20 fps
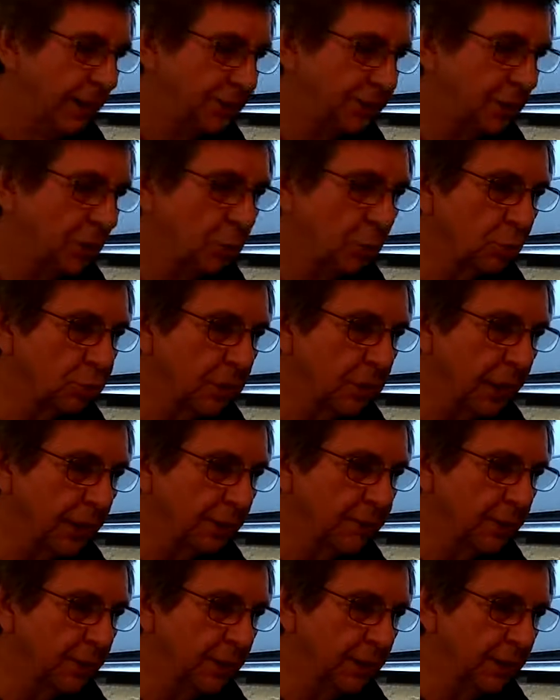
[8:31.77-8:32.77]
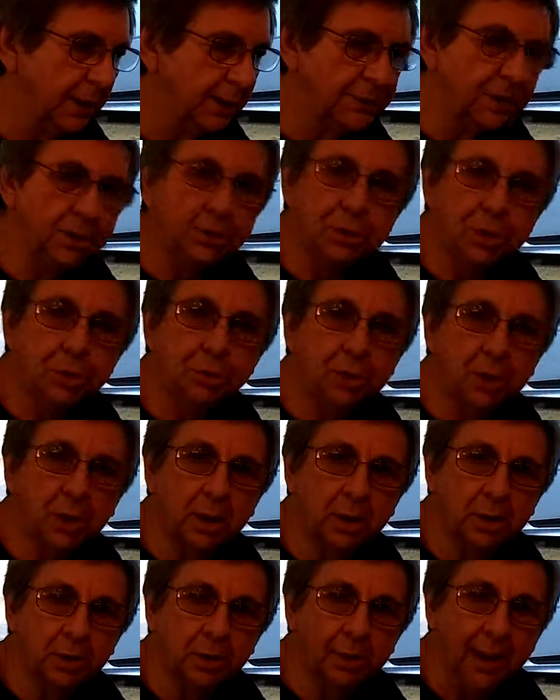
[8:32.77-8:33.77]
It's almost like it's a
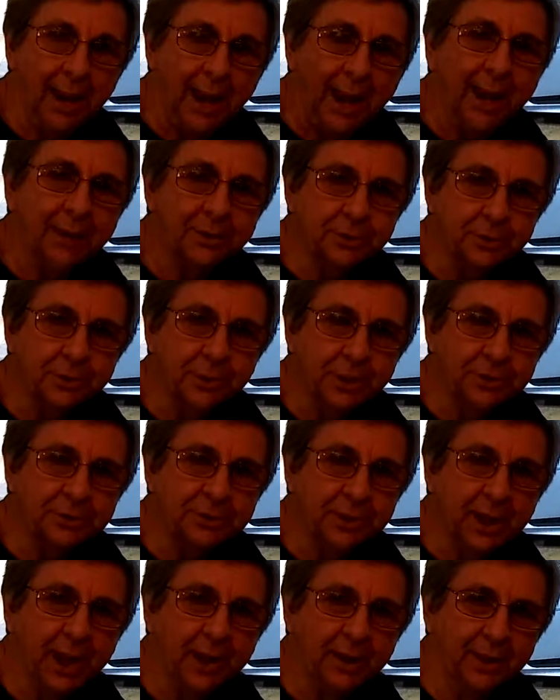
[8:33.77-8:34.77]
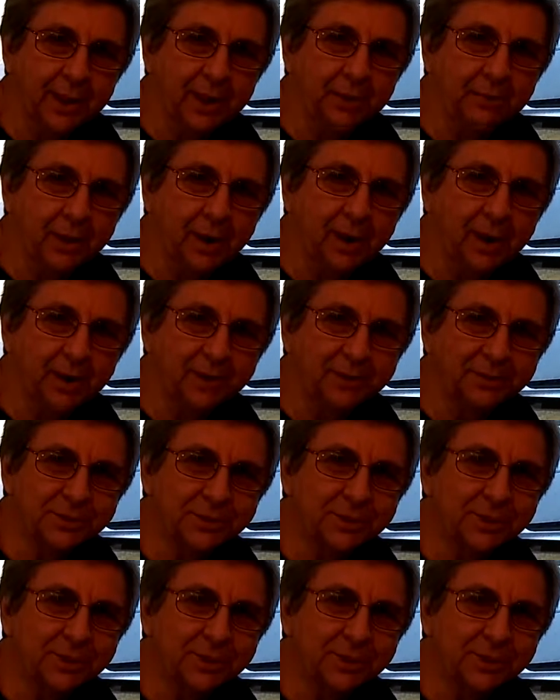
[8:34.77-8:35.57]
nuclear reactor inside of that box,